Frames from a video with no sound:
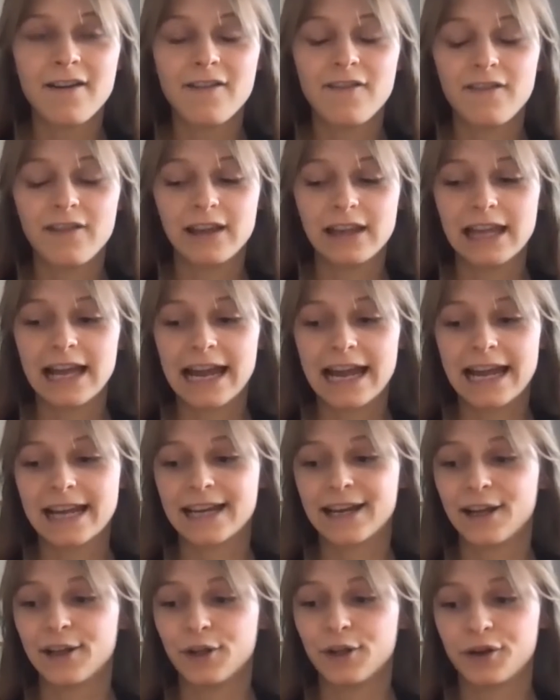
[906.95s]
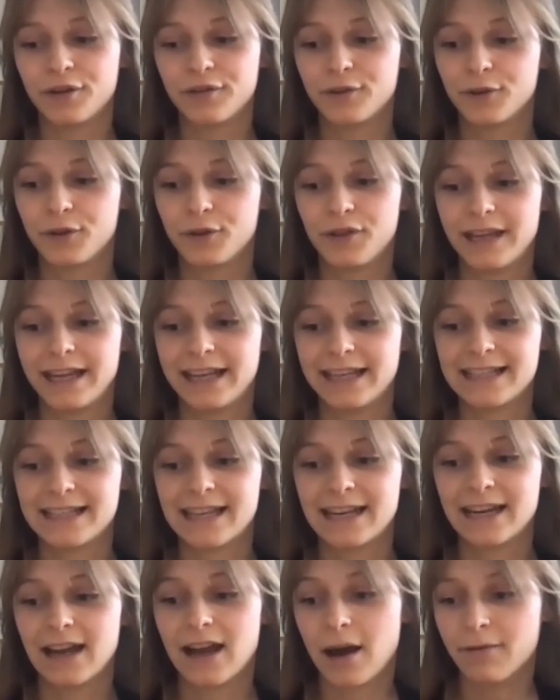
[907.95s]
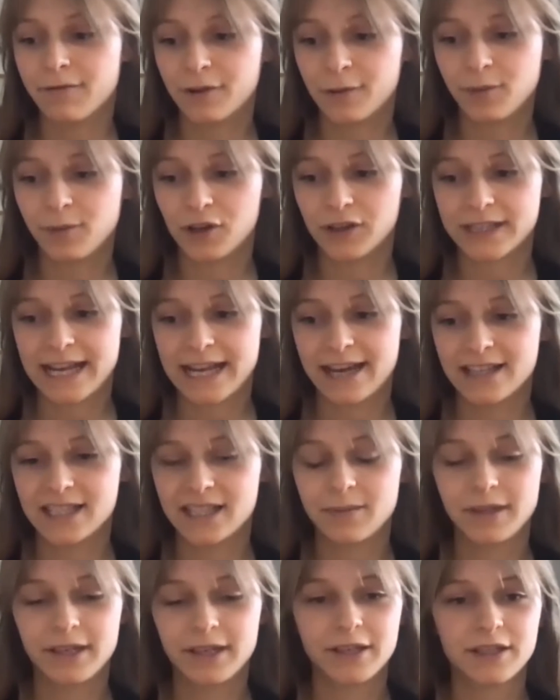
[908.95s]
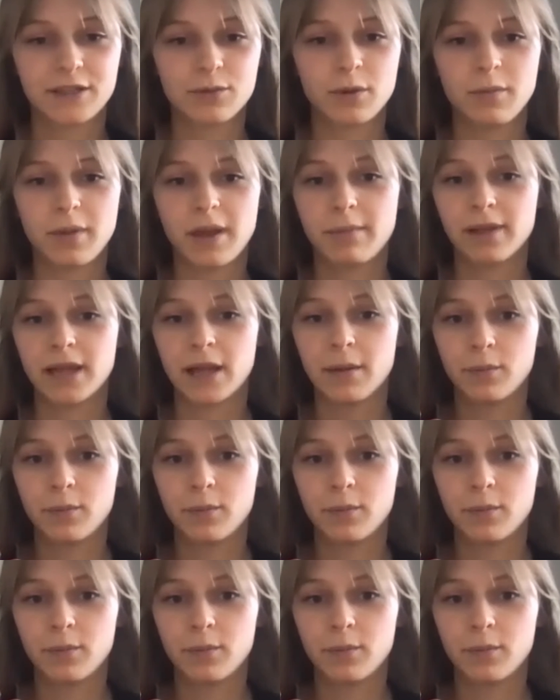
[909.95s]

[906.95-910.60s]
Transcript: I feel like a lot of good things can come from lockdowns because when people are